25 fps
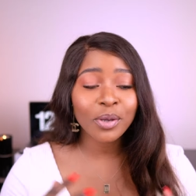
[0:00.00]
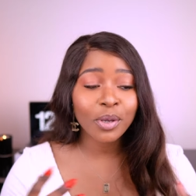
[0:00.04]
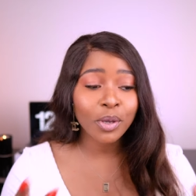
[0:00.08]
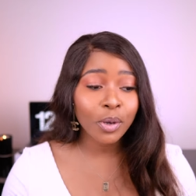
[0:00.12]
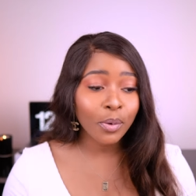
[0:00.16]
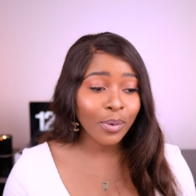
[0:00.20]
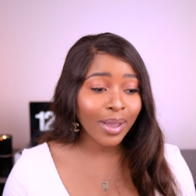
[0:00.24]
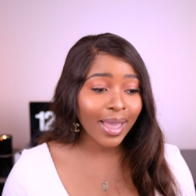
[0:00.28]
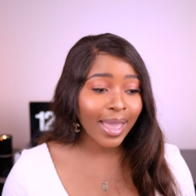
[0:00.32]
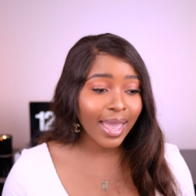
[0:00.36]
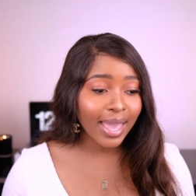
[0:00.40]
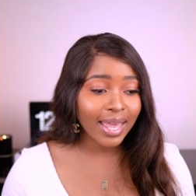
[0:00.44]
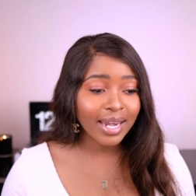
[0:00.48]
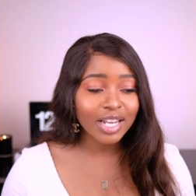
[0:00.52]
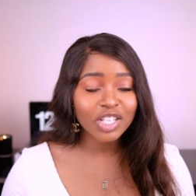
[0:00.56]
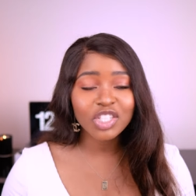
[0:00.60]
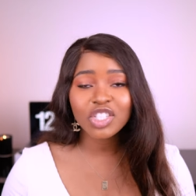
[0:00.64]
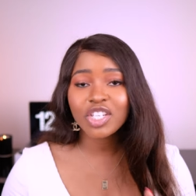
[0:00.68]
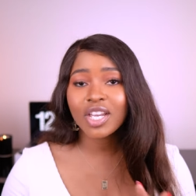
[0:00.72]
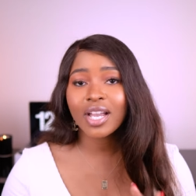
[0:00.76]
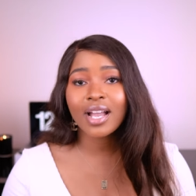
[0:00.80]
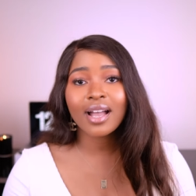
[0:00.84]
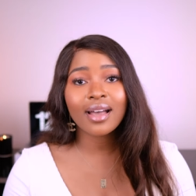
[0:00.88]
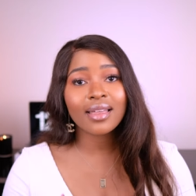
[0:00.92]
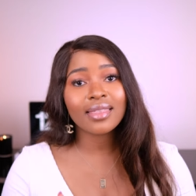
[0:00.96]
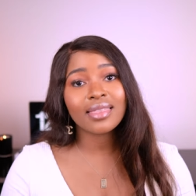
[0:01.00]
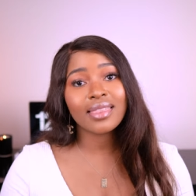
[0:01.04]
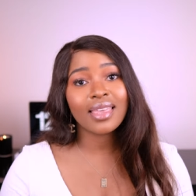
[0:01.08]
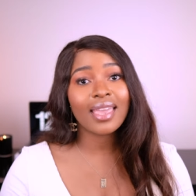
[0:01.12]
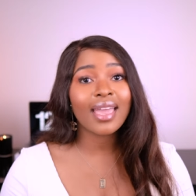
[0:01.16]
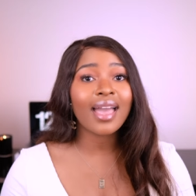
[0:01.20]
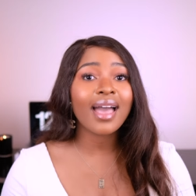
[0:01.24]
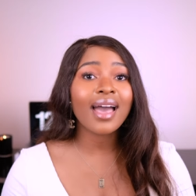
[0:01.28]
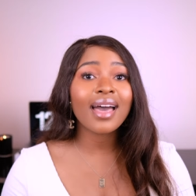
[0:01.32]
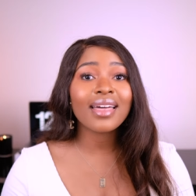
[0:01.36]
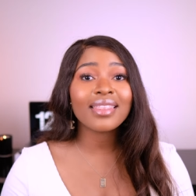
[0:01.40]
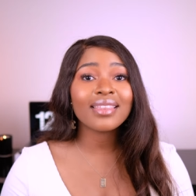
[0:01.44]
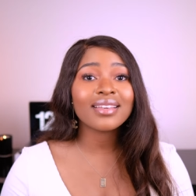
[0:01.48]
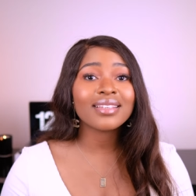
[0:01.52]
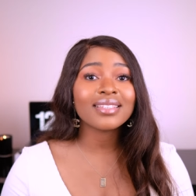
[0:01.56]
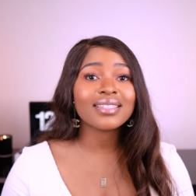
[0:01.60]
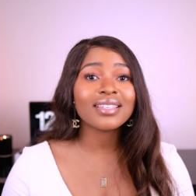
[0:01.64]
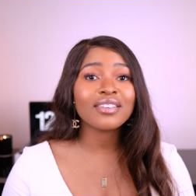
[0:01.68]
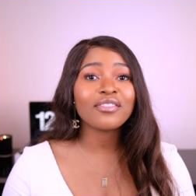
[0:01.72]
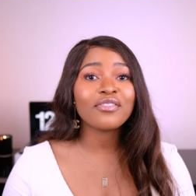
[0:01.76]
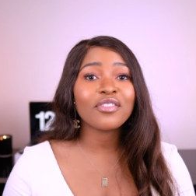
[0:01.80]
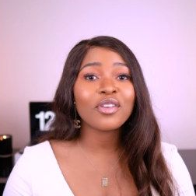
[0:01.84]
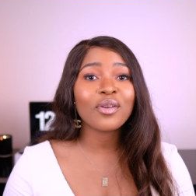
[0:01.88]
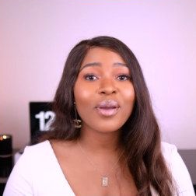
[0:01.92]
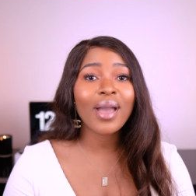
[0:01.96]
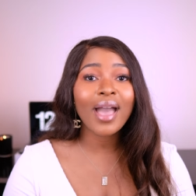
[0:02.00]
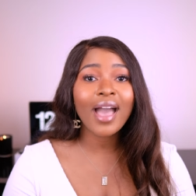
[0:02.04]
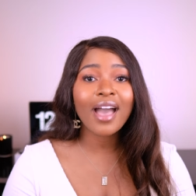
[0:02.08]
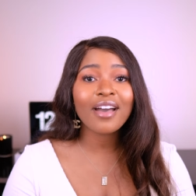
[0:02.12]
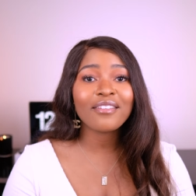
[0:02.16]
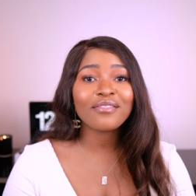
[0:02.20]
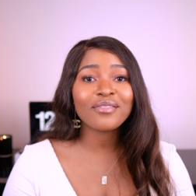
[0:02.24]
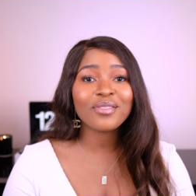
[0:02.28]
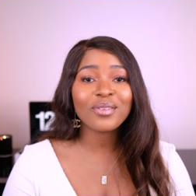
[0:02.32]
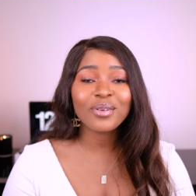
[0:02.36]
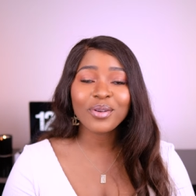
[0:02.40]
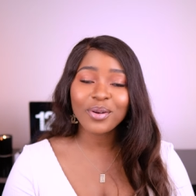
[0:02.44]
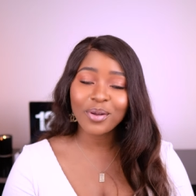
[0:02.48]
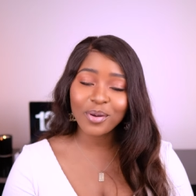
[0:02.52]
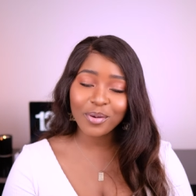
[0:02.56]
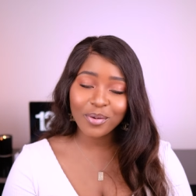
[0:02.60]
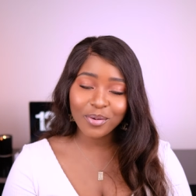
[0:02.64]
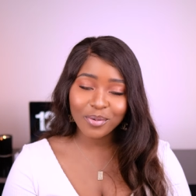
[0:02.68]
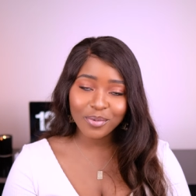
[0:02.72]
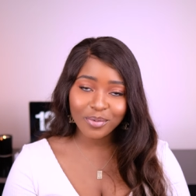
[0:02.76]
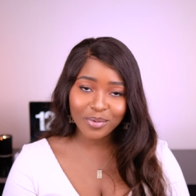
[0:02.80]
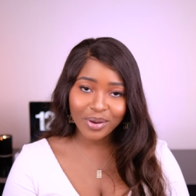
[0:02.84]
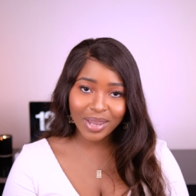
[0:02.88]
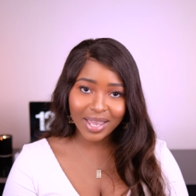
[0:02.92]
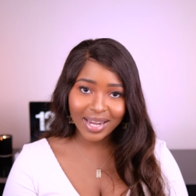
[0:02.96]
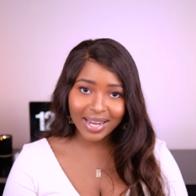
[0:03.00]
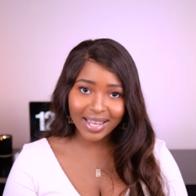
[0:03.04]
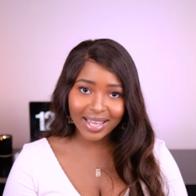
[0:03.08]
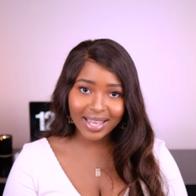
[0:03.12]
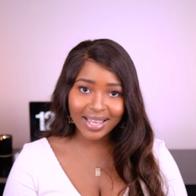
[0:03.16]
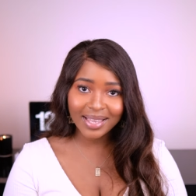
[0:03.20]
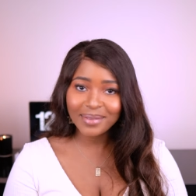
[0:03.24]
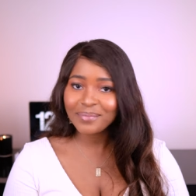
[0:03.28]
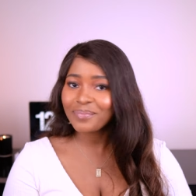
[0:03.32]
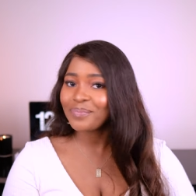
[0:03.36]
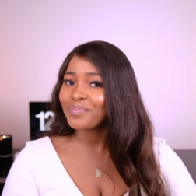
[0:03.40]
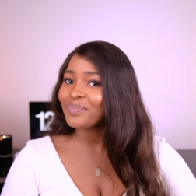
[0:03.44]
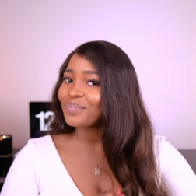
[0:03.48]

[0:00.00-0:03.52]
Go ahead and check out the others if you have not already.